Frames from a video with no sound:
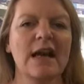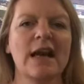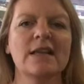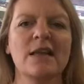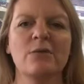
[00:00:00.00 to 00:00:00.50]

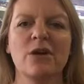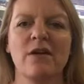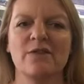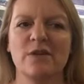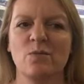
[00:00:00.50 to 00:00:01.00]
and they were
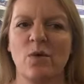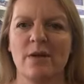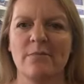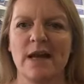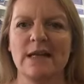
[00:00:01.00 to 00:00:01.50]
covered in
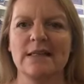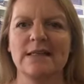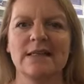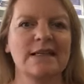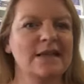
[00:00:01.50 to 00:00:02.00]
white
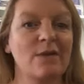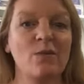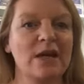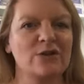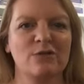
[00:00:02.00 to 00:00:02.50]
maggots. Is that
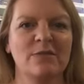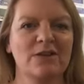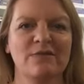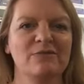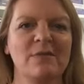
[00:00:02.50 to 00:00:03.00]
way too
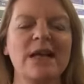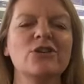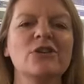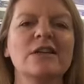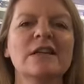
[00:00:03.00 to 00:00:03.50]
much
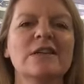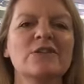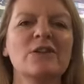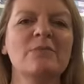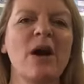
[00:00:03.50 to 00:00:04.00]
information?
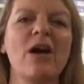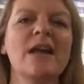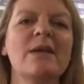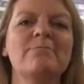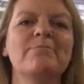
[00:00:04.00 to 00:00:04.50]
So
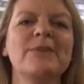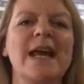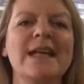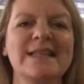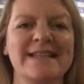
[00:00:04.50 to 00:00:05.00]
my
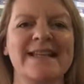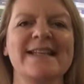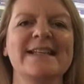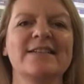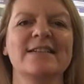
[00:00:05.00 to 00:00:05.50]

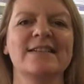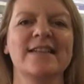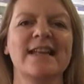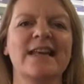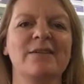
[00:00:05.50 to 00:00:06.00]
testing to
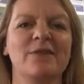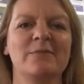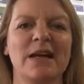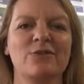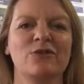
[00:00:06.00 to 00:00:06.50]
see if the
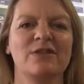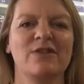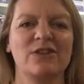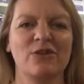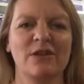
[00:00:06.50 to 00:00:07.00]
mattress
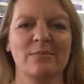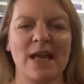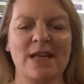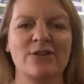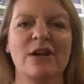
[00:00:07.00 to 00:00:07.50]
fit on the
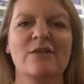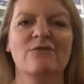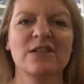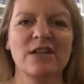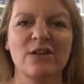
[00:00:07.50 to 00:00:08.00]
bed
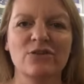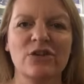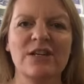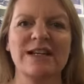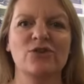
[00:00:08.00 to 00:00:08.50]

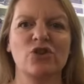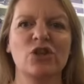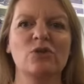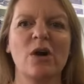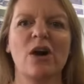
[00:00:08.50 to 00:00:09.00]
resulted in a
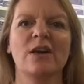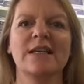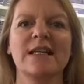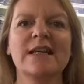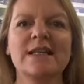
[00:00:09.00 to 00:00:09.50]
2-hour
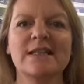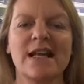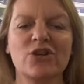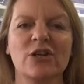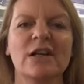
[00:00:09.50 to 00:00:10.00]
cleaning
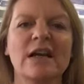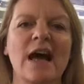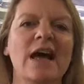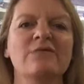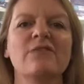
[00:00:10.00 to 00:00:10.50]
session
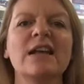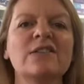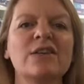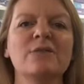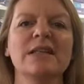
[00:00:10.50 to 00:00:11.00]
and
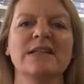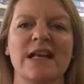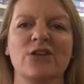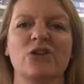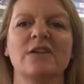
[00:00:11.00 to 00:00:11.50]
rescuing
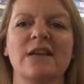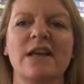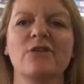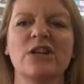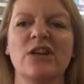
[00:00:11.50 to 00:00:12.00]
session.
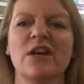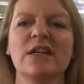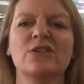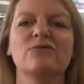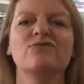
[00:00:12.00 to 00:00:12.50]
Kieran and I
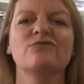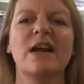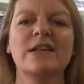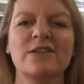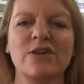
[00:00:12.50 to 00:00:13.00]
had to
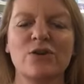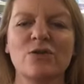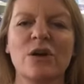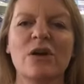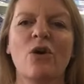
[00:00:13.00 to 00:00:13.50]

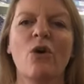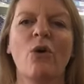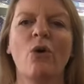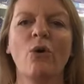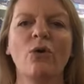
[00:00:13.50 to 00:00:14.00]
rescue
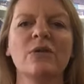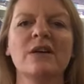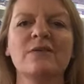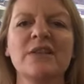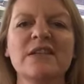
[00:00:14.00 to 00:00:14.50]
all
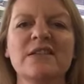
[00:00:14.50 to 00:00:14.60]
of these